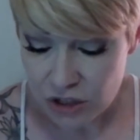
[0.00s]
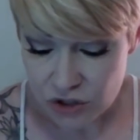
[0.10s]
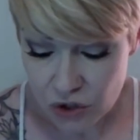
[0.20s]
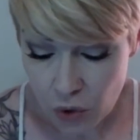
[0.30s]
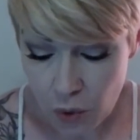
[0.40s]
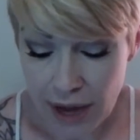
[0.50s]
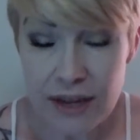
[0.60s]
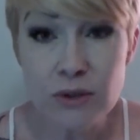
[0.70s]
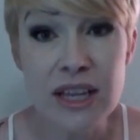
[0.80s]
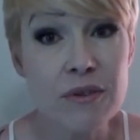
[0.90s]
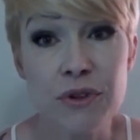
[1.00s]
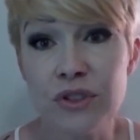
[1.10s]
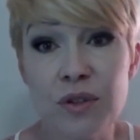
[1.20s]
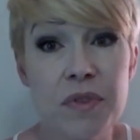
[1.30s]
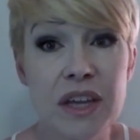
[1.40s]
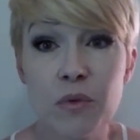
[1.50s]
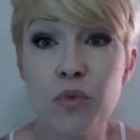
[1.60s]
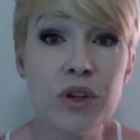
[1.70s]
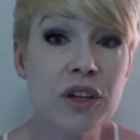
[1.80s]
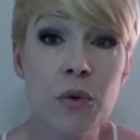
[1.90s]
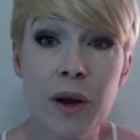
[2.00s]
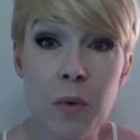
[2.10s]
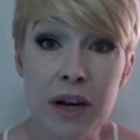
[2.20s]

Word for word: So I use that if there's something I really quick